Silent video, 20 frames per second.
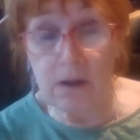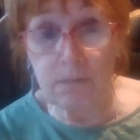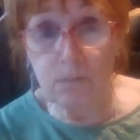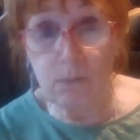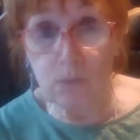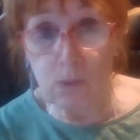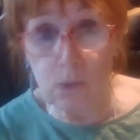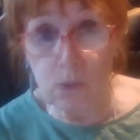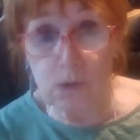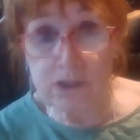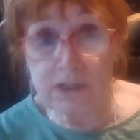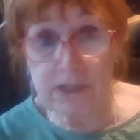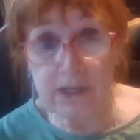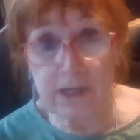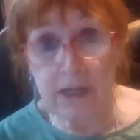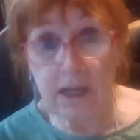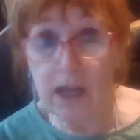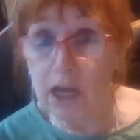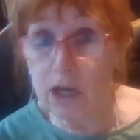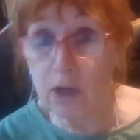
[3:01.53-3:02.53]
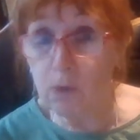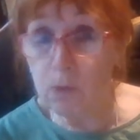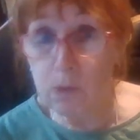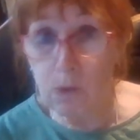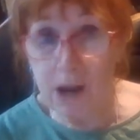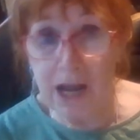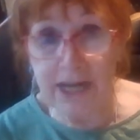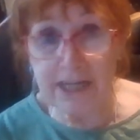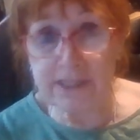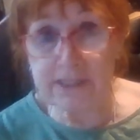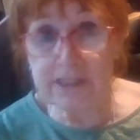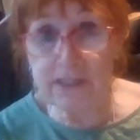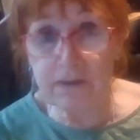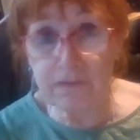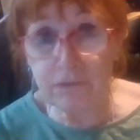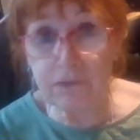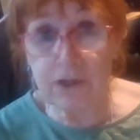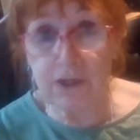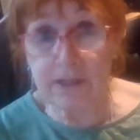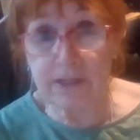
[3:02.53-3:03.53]
and water are quite
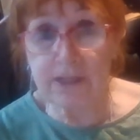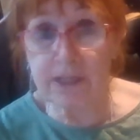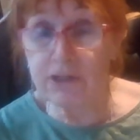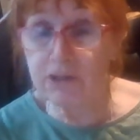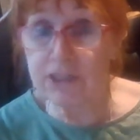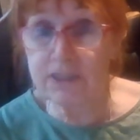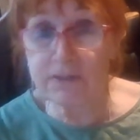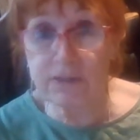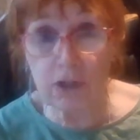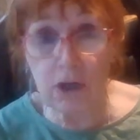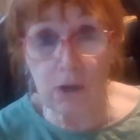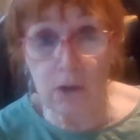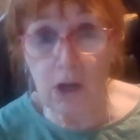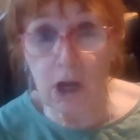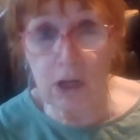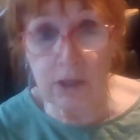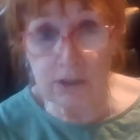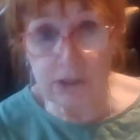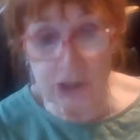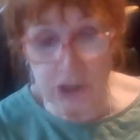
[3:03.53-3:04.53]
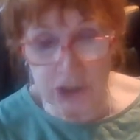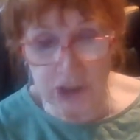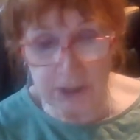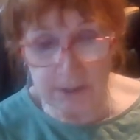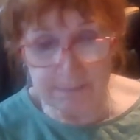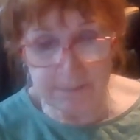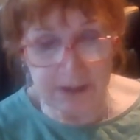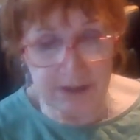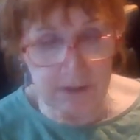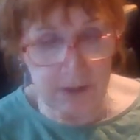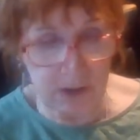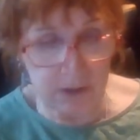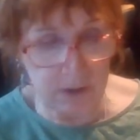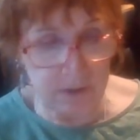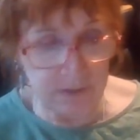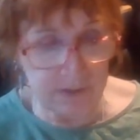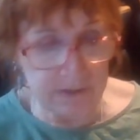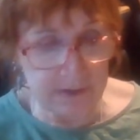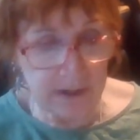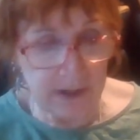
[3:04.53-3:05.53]
different. There is no ownership of
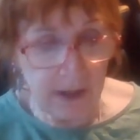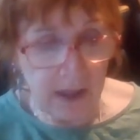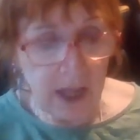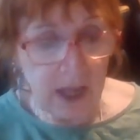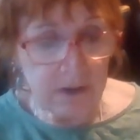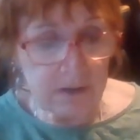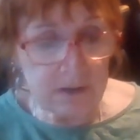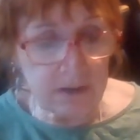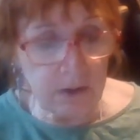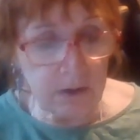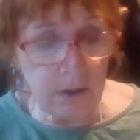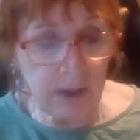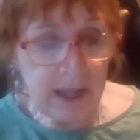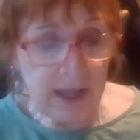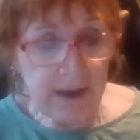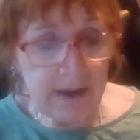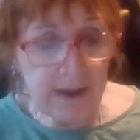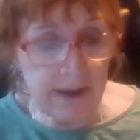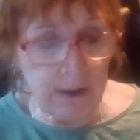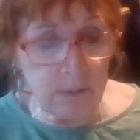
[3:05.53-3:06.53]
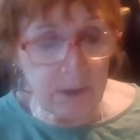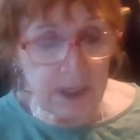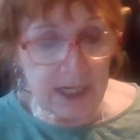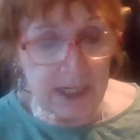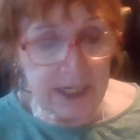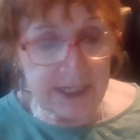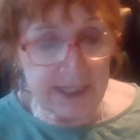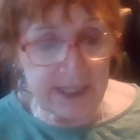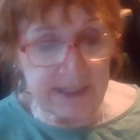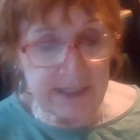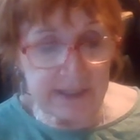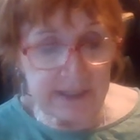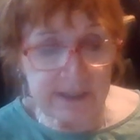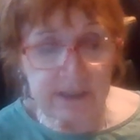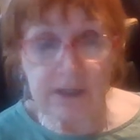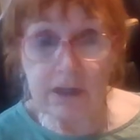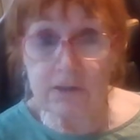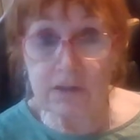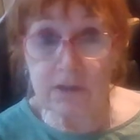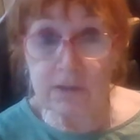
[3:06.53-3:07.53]
those. So iwi elite
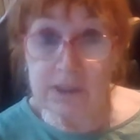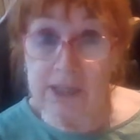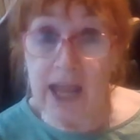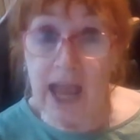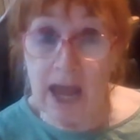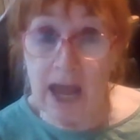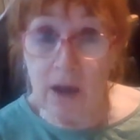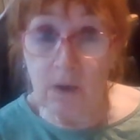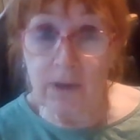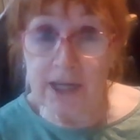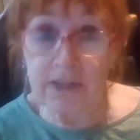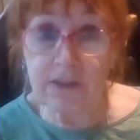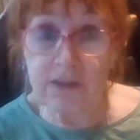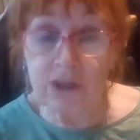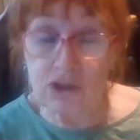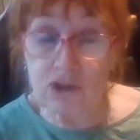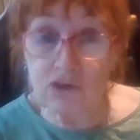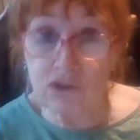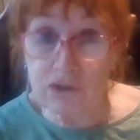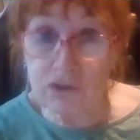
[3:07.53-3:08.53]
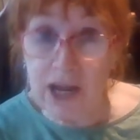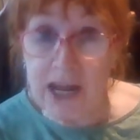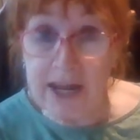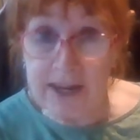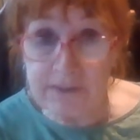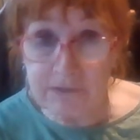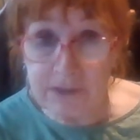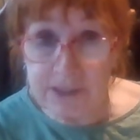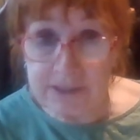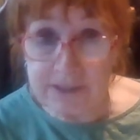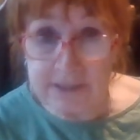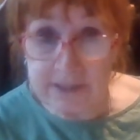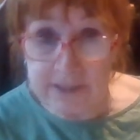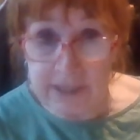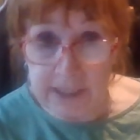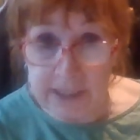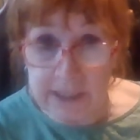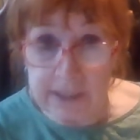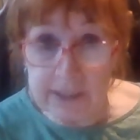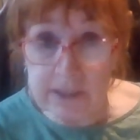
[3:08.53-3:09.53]
are now in the driver's
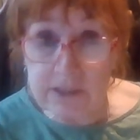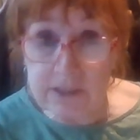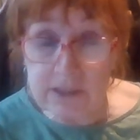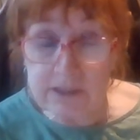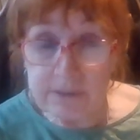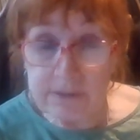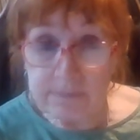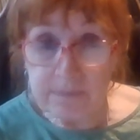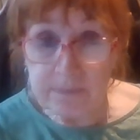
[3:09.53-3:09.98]
seat.